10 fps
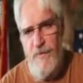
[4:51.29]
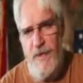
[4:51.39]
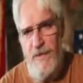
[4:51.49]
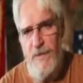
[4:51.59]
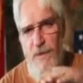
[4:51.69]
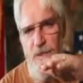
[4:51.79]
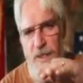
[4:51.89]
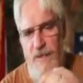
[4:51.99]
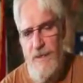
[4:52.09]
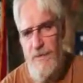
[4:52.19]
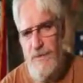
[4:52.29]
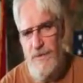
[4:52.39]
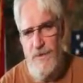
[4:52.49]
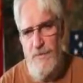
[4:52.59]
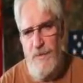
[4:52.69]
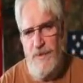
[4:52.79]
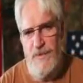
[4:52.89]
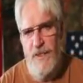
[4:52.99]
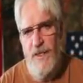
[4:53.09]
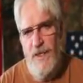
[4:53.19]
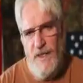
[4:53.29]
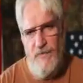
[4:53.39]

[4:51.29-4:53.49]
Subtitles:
to make it look like there was a surplus.